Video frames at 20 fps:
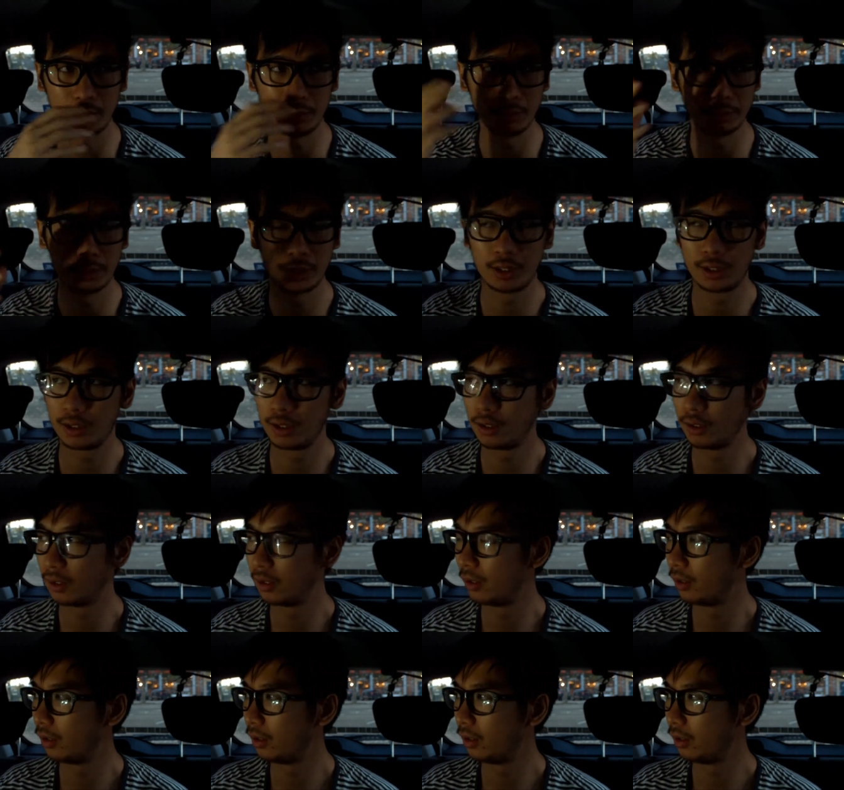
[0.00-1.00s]
kind of
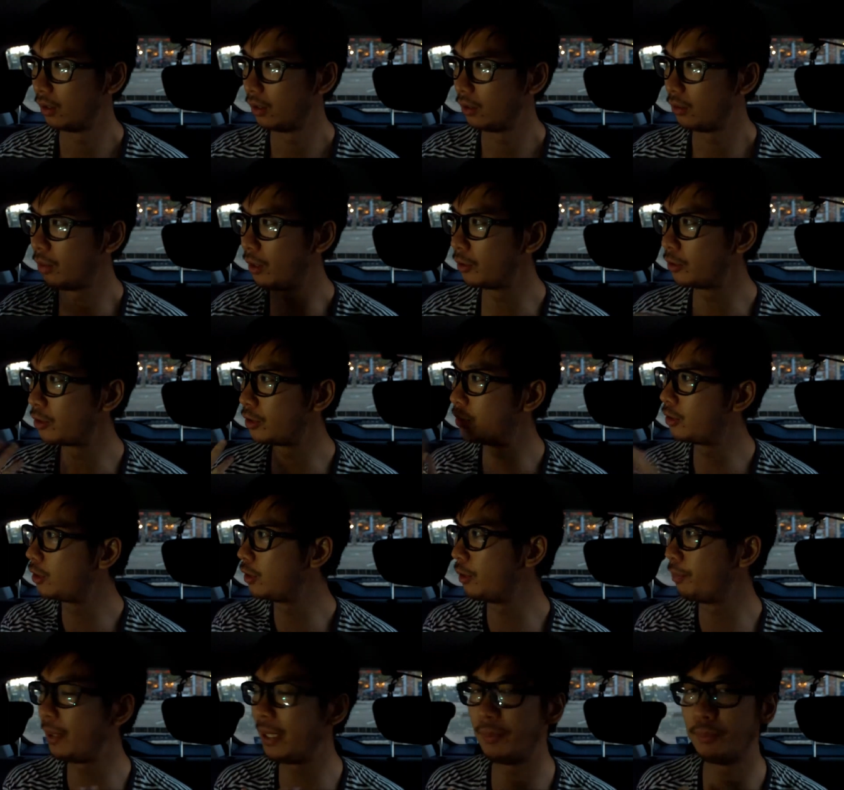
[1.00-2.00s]
well
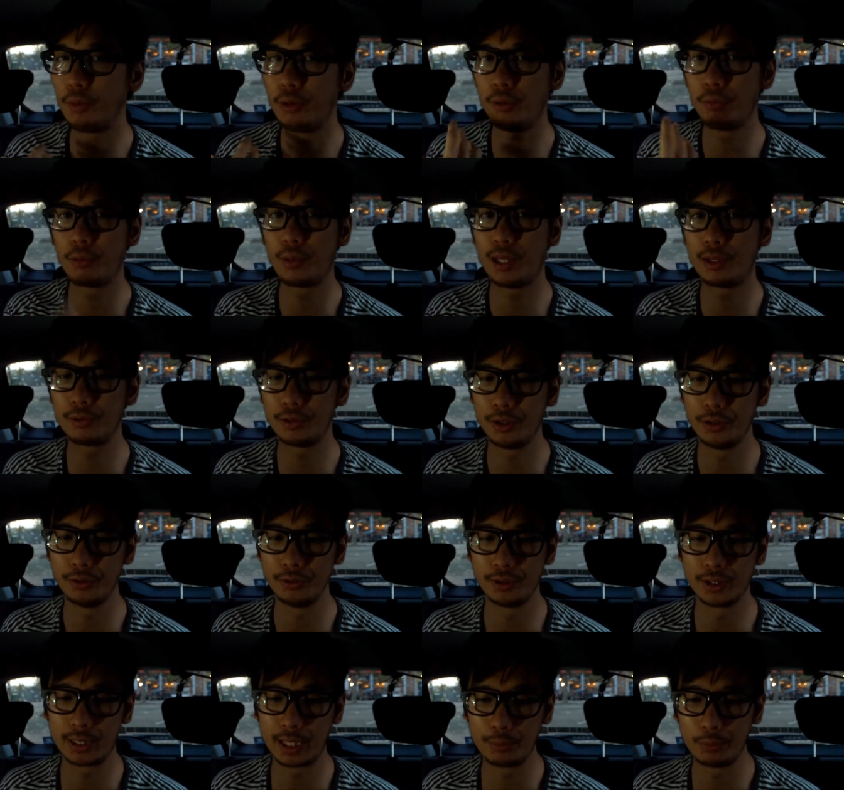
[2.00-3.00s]
to, to be more well
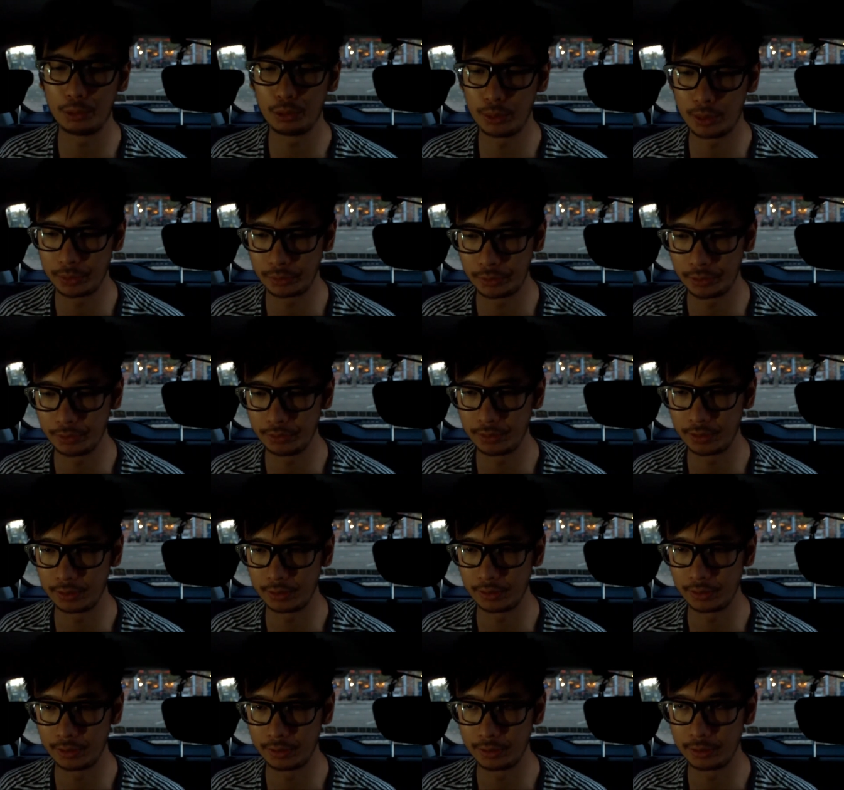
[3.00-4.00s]
known to get more well known
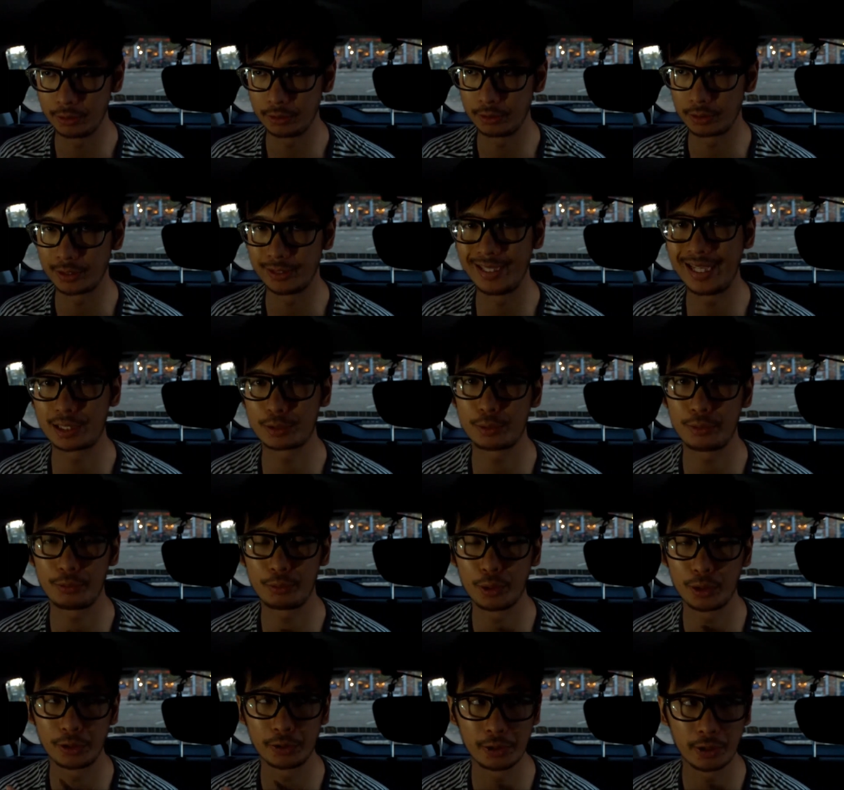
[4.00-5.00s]
and, and to connect with
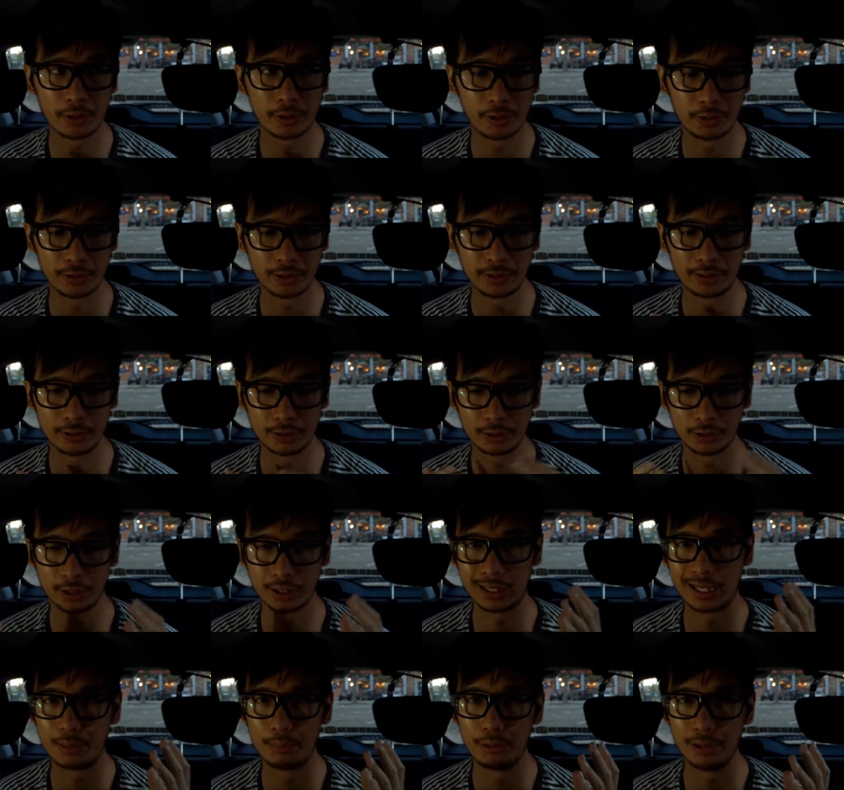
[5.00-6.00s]
one another and, and to
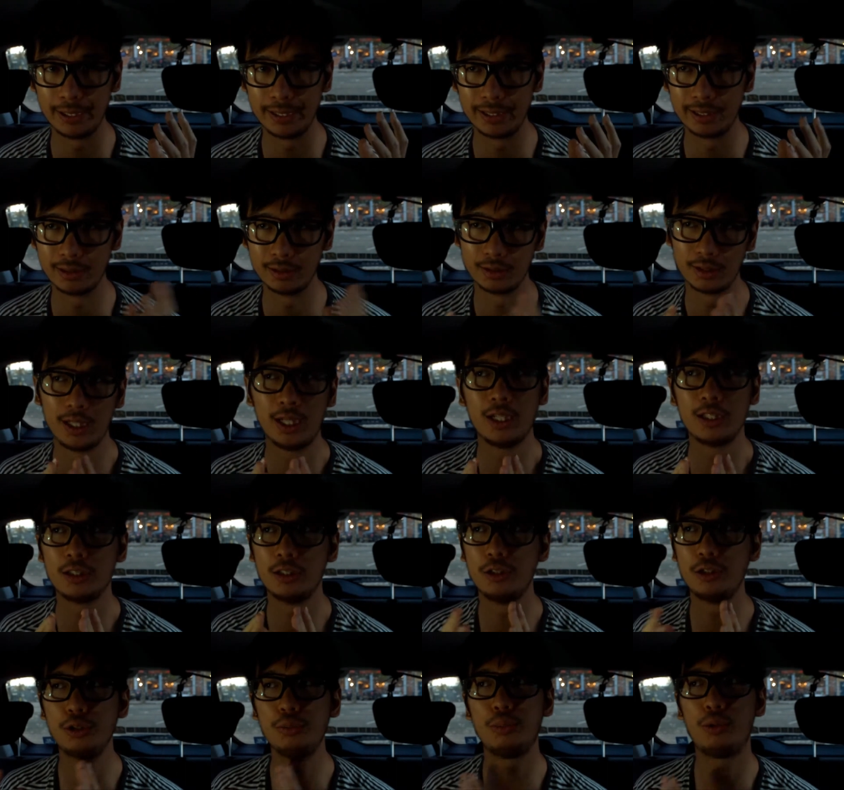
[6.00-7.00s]
collaborate and
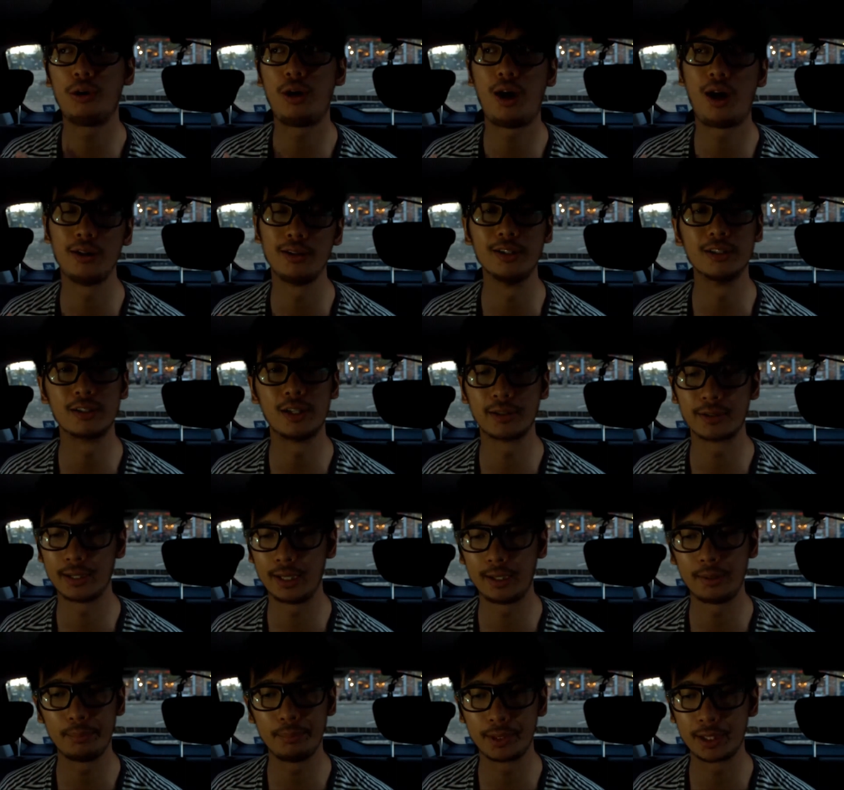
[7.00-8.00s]
to do more art that's like
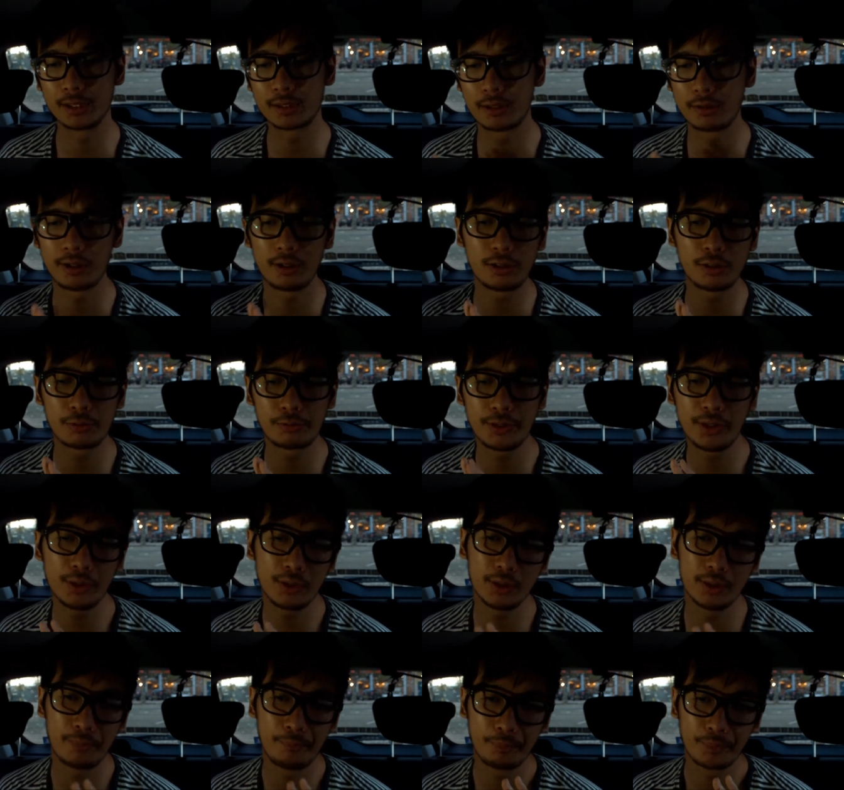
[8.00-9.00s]
that because I, I just feel
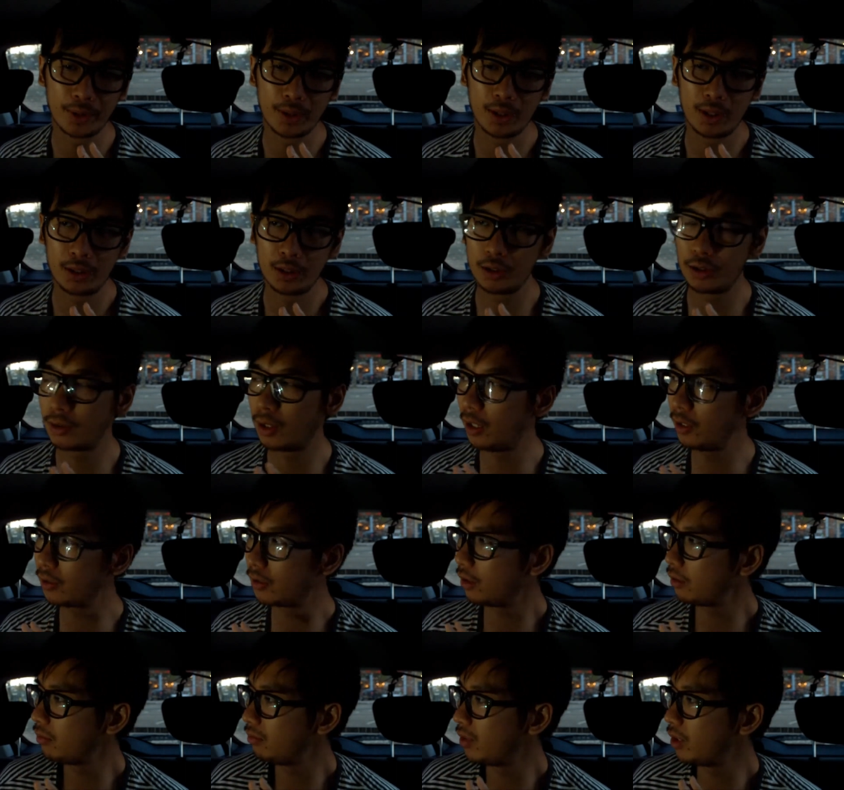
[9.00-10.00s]
that you know I,
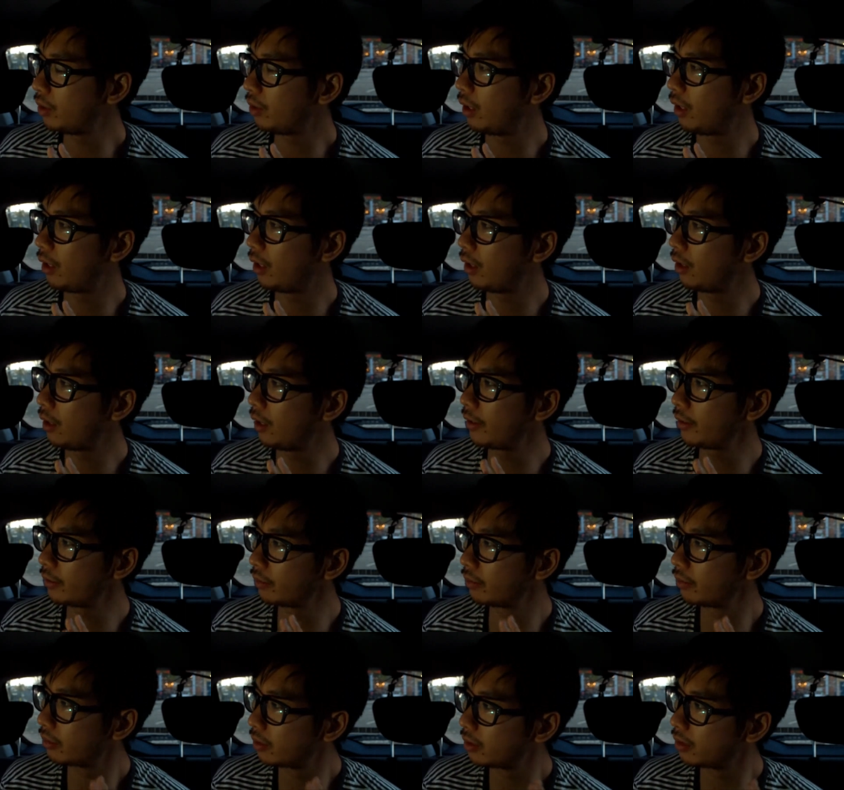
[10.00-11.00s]
I you know I, I like
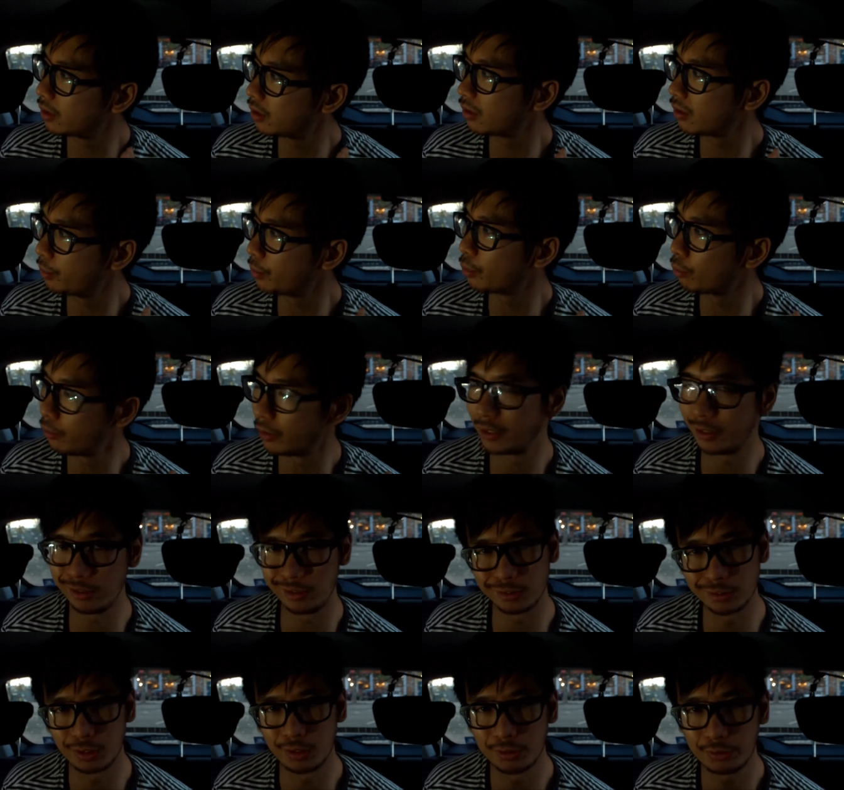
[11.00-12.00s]
some
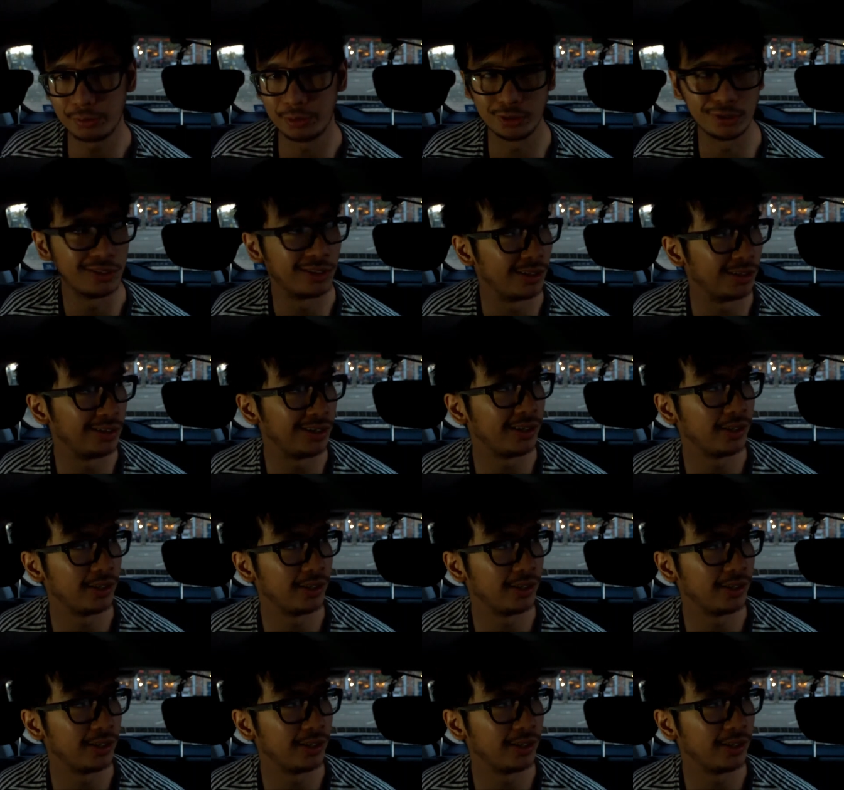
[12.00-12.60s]
gritty stuff you know I